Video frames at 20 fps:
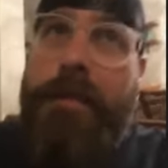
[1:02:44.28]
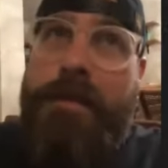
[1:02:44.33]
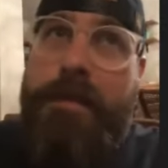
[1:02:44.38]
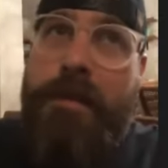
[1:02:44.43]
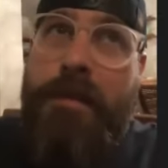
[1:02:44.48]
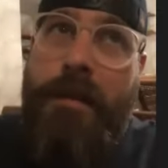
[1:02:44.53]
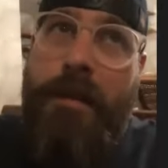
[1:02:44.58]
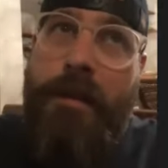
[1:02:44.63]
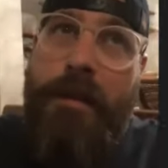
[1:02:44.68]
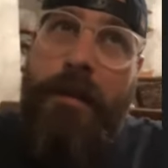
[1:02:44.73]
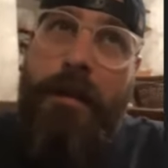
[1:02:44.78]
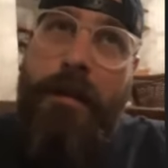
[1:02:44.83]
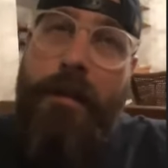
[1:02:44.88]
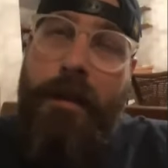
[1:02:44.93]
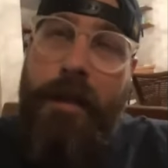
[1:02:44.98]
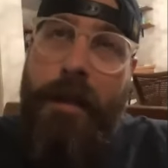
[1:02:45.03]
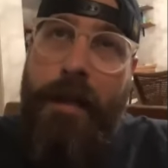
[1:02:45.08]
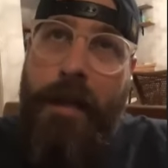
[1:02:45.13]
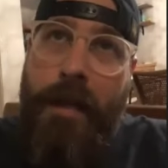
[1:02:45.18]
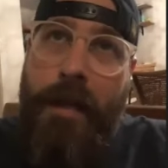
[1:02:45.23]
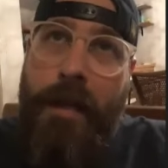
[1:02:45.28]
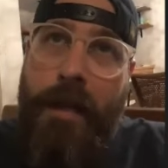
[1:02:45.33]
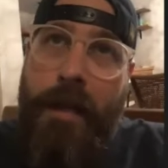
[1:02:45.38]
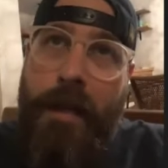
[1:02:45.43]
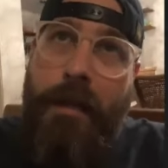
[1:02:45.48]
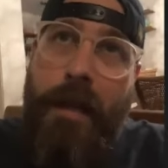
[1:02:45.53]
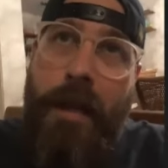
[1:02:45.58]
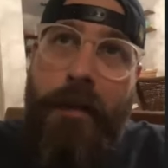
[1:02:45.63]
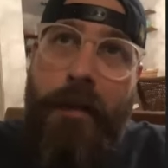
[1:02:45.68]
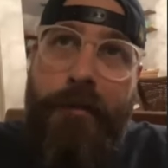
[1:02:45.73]
is that, like,
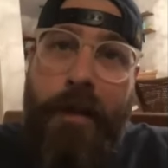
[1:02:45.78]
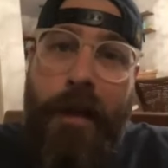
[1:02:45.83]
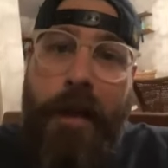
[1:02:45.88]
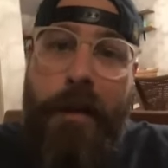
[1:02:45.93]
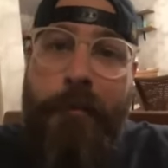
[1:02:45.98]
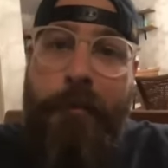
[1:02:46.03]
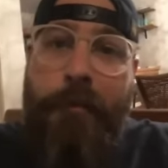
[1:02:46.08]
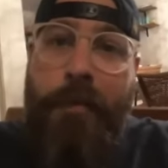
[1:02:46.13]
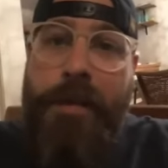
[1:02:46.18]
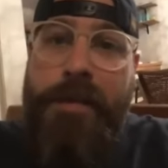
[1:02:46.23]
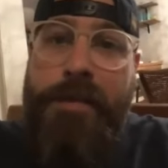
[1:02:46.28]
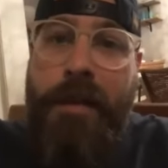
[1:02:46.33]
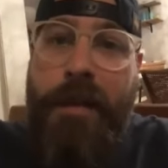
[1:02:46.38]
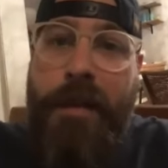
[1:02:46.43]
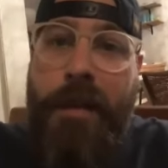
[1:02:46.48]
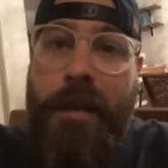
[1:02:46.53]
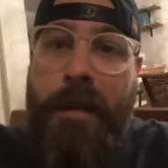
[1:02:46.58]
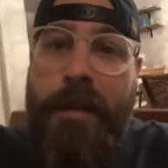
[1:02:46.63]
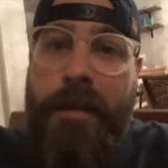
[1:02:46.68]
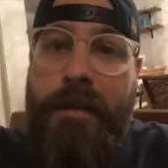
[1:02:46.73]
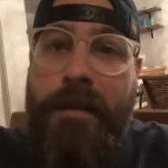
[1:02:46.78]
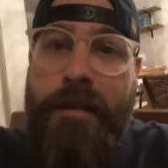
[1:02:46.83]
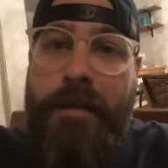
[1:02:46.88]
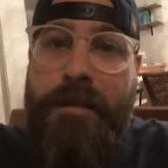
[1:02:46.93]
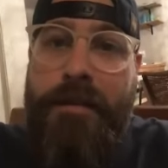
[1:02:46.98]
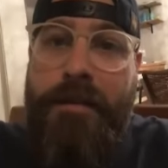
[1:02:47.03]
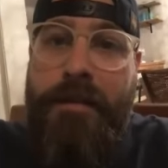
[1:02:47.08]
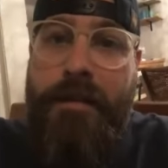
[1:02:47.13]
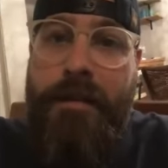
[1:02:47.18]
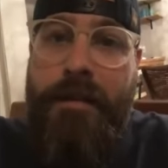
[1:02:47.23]
I've got a bunch of
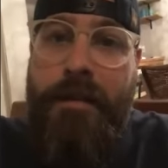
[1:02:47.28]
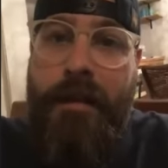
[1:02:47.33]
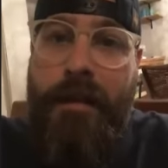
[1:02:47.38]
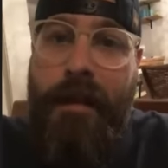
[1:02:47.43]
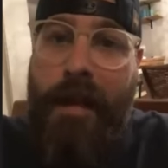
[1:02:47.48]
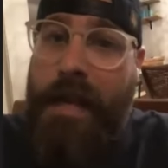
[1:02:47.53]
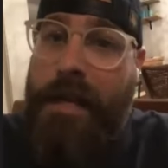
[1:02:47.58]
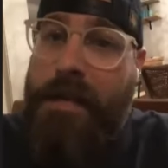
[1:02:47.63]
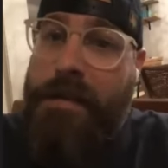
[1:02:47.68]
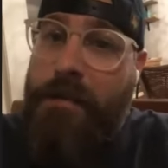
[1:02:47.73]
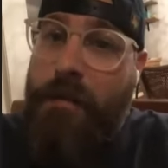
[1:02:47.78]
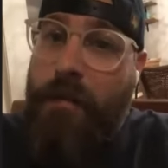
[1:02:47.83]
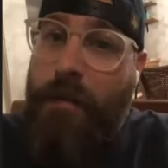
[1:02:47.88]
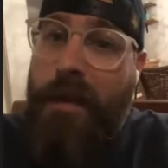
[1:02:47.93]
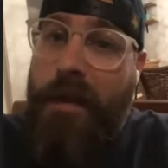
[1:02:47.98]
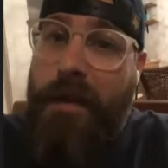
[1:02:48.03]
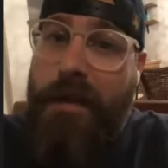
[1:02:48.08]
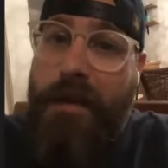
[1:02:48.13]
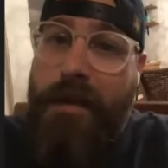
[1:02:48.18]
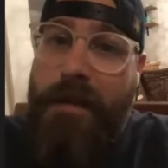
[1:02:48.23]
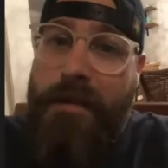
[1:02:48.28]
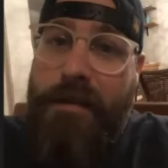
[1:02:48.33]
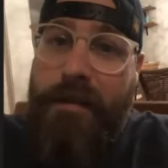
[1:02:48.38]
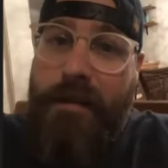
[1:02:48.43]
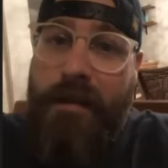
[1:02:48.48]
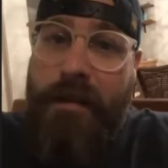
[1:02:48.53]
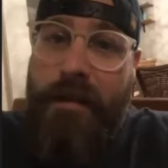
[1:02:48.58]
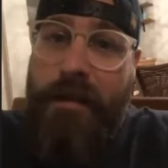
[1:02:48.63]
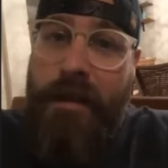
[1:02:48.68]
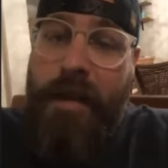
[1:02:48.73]
kids last week that
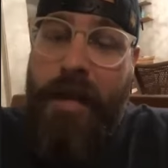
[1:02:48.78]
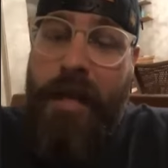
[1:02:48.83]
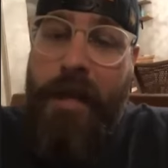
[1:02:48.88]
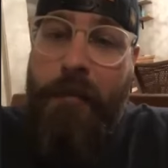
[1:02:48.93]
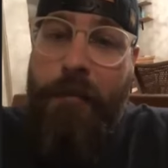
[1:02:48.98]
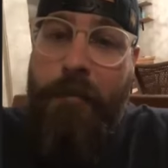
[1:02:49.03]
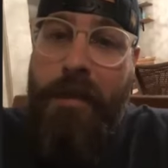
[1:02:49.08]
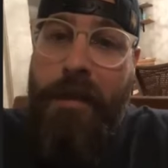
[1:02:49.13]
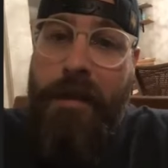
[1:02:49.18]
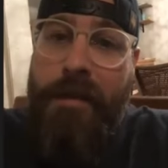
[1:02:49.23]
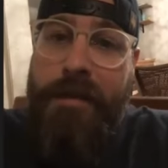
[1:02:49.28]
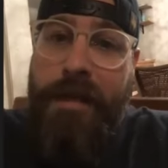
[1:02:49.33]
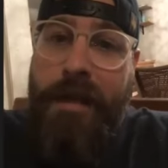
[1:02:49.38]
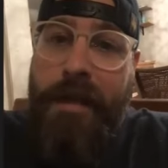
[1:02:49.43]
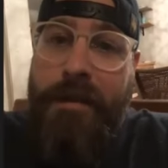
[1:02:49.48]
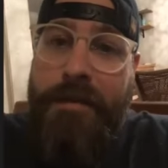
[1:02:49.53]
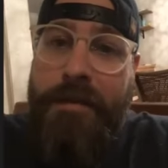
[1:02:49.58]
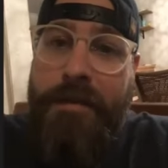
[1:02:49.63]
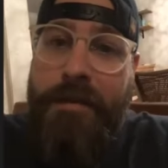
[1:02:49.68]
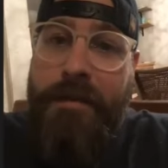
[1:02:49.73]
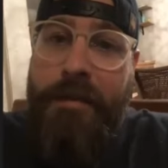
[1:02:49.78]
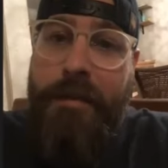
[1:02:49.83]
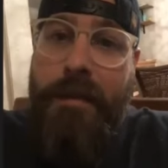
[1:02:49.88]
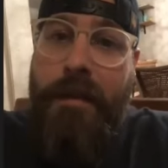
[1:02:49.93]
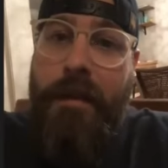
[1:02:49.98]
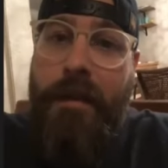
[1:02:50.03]
took the AP test